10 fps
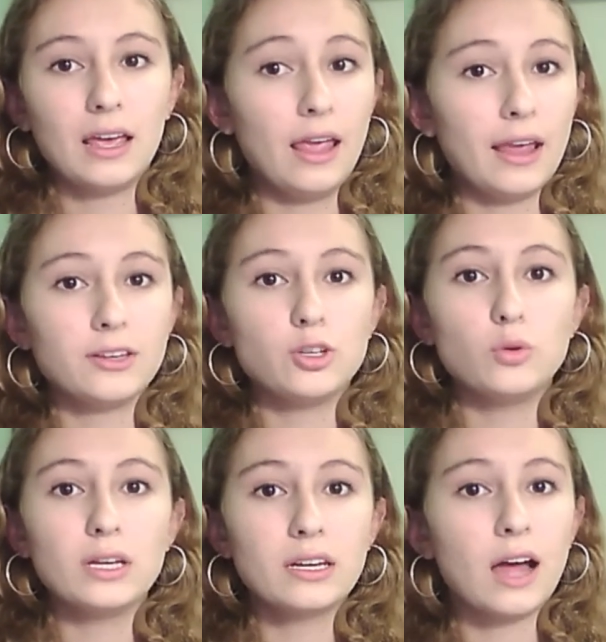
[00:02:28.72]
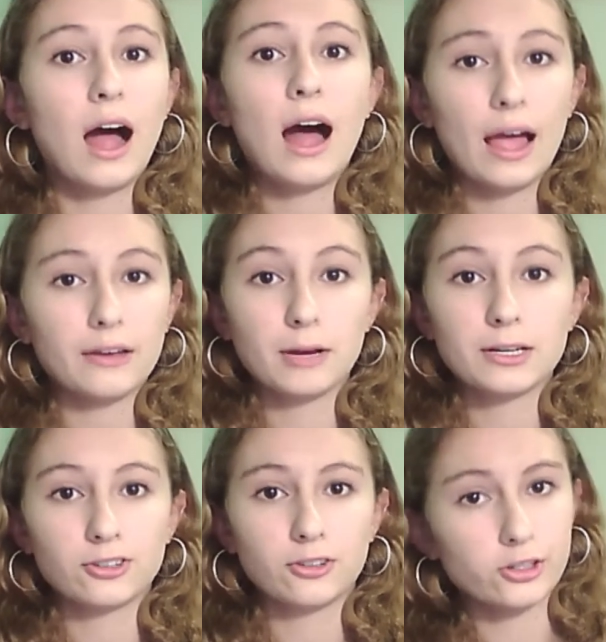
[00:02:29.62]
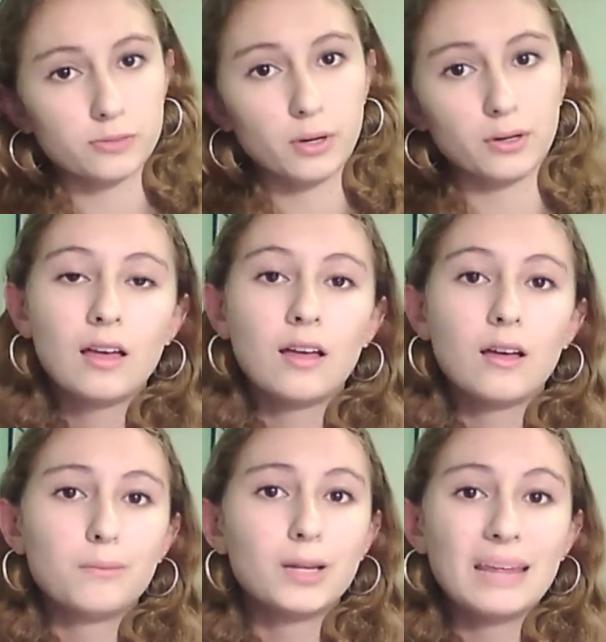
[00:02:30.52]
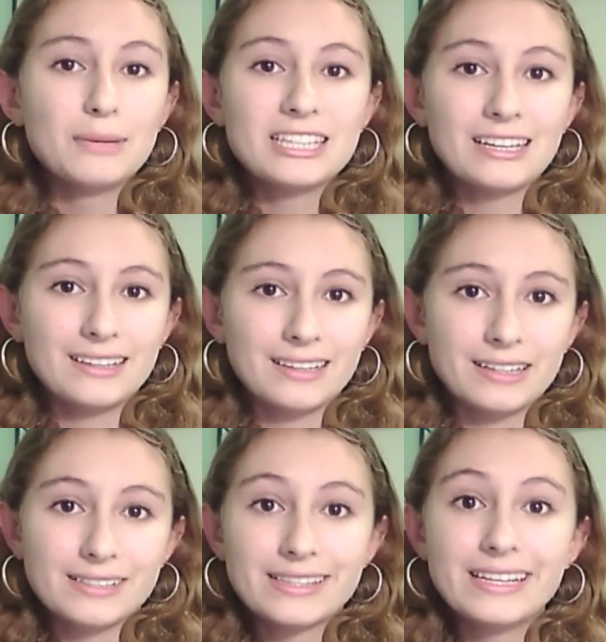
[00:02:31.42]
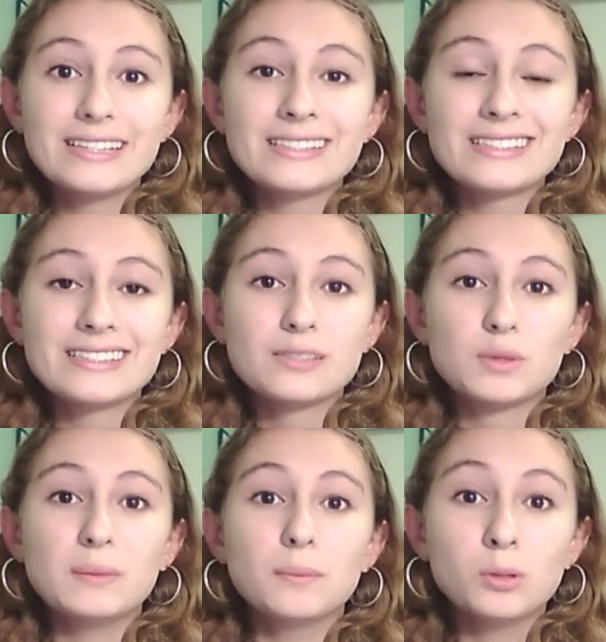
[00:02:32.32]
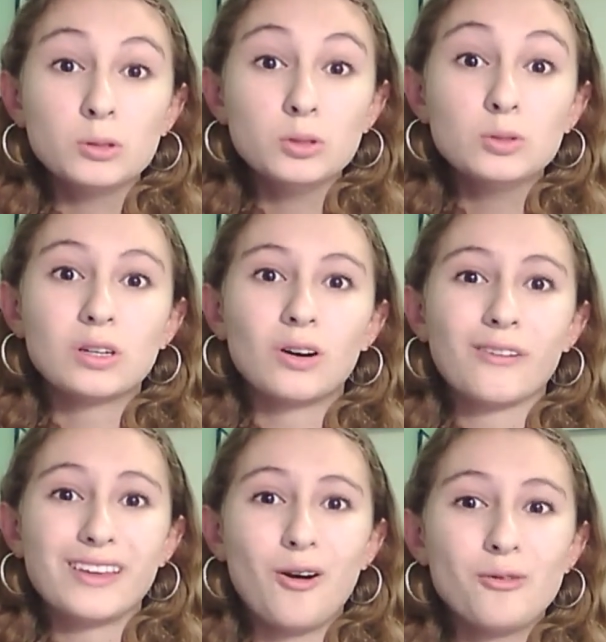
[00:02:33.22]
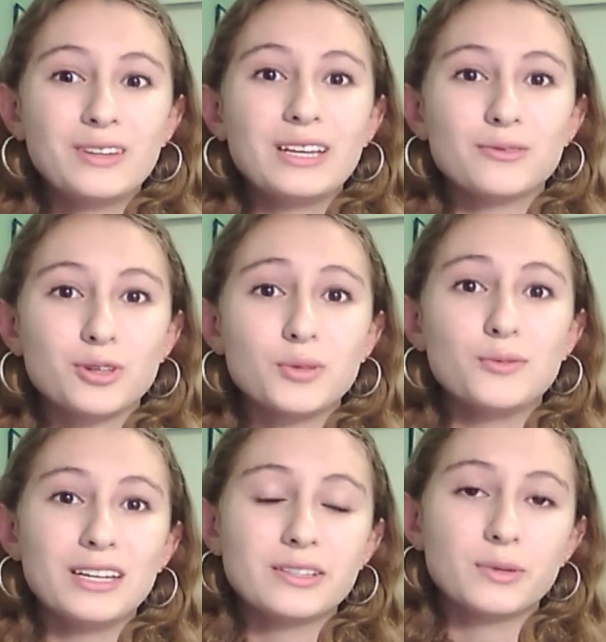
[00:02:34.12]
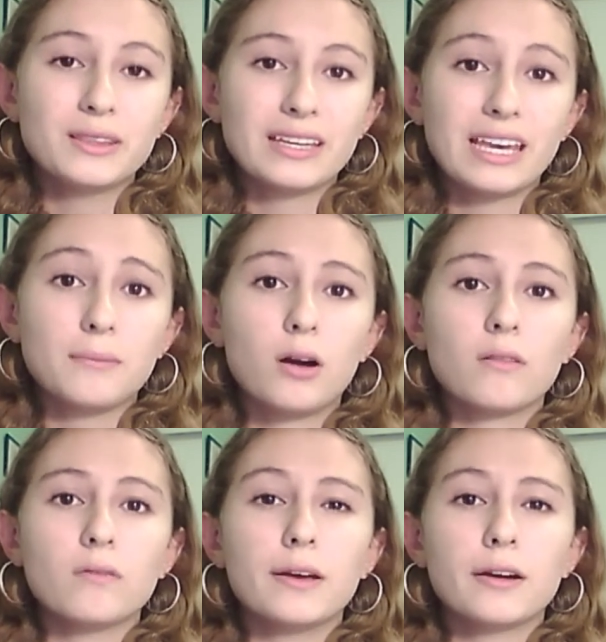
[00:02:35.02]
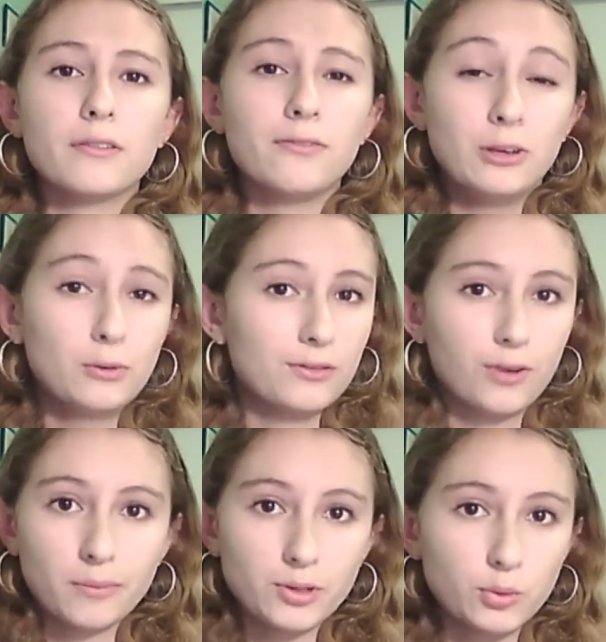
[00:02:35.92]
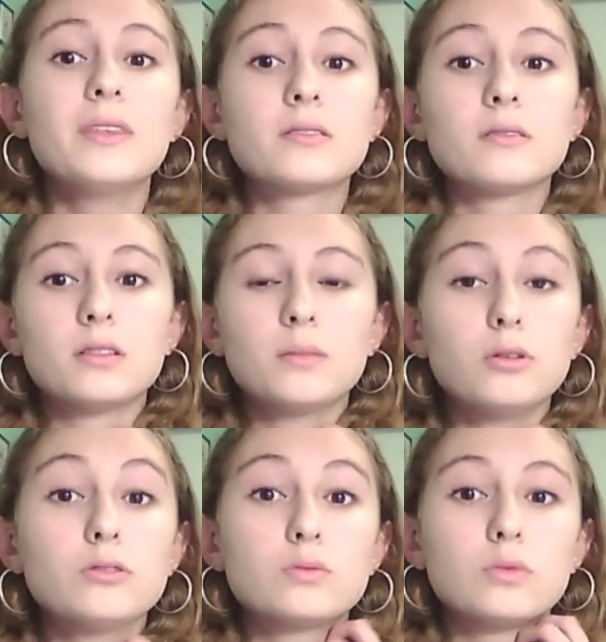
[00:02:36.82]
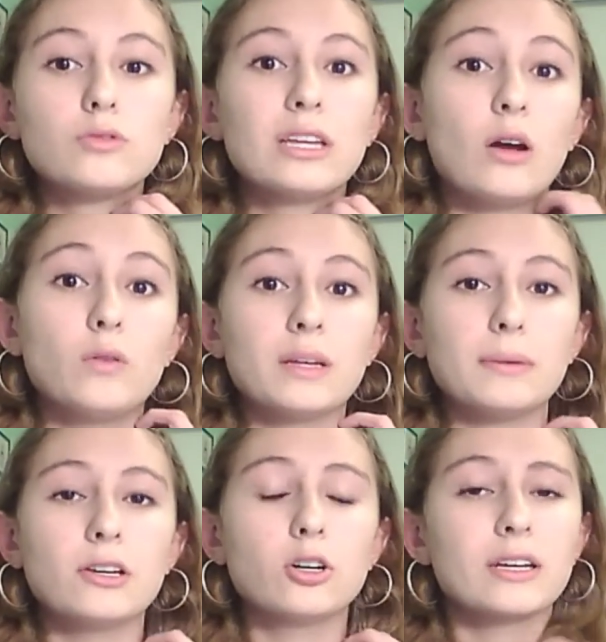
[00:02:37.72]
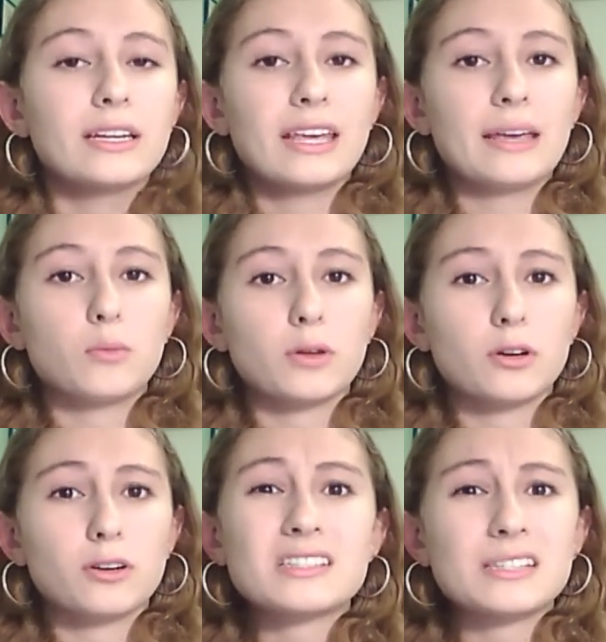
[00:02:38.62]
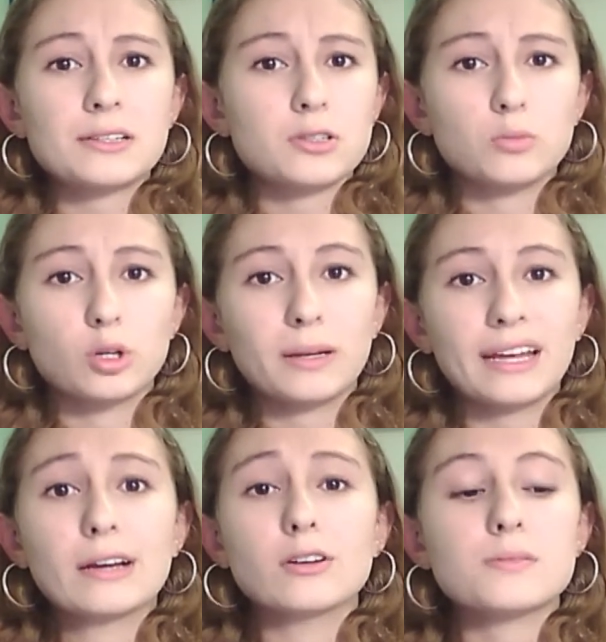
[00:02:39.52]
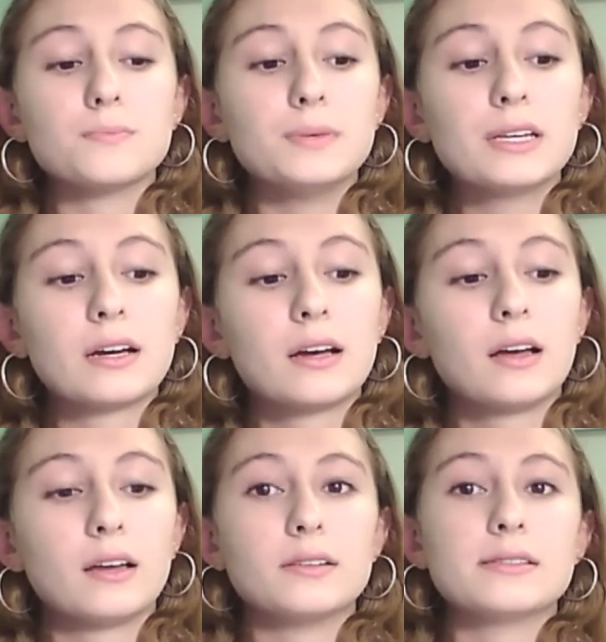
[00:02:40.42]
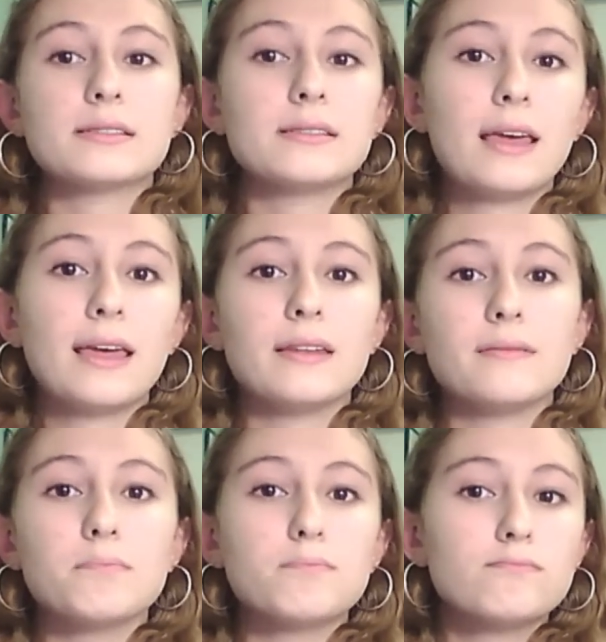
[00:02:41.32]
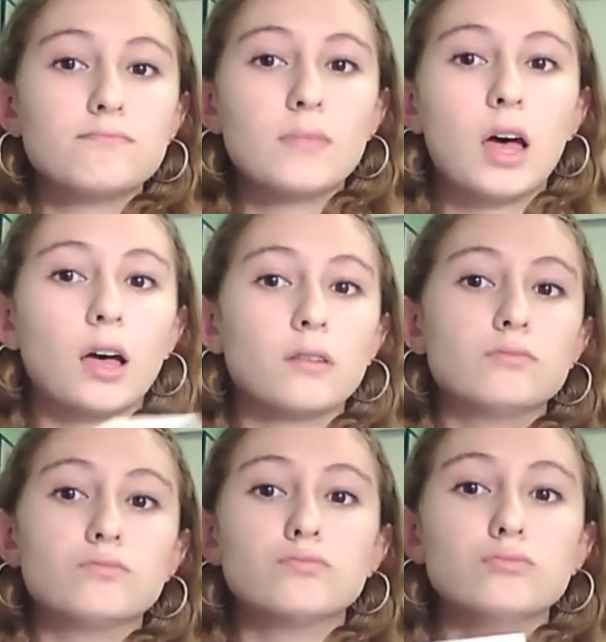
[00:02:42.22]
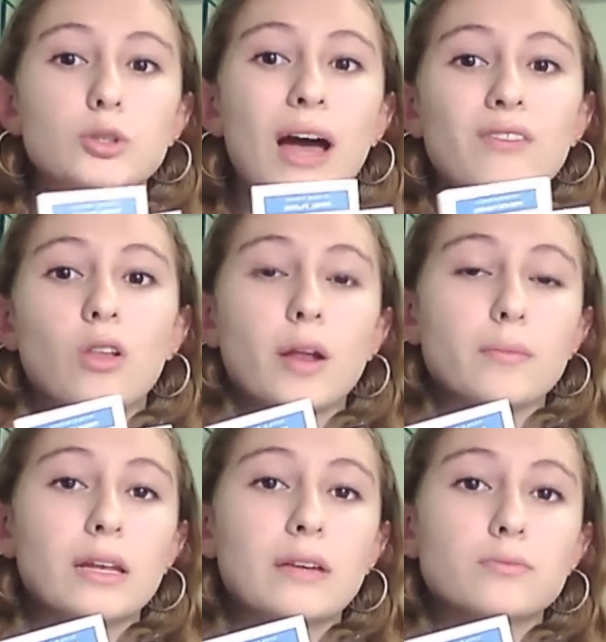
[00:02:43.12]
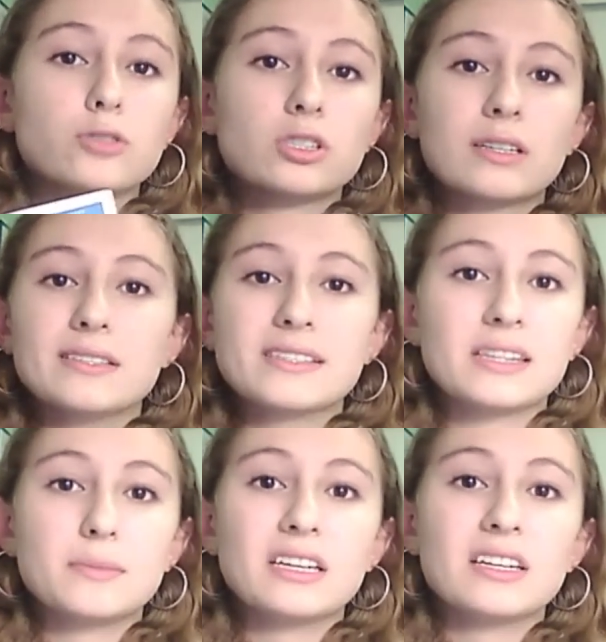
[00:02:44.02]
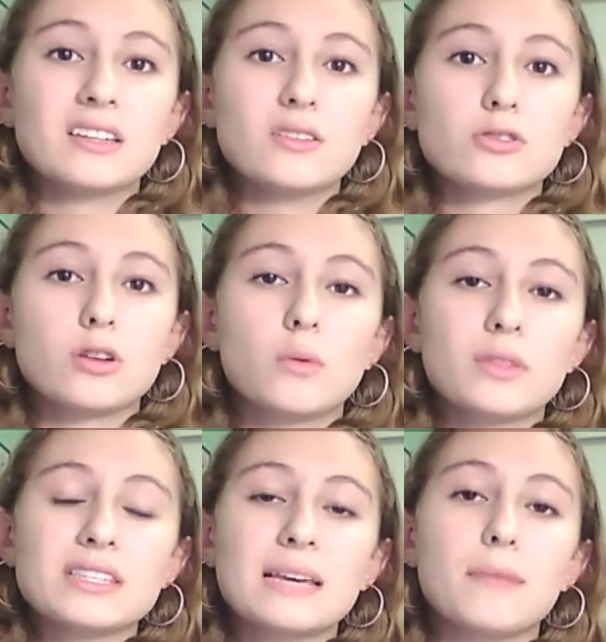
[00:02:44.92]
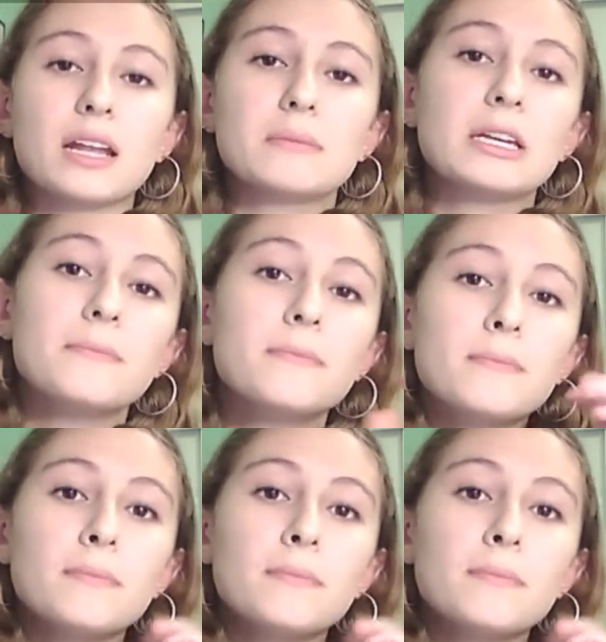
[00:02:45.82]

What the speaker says: and you need a high rent to pressure your opponent. But let me tell you this, the instances when the Blues are the only group you need to win the game are very few and far between. The Blues would really only be good in a game where there are 6 or more players, because then you have a lot of money, just because at the beginning you start with the same amount of money.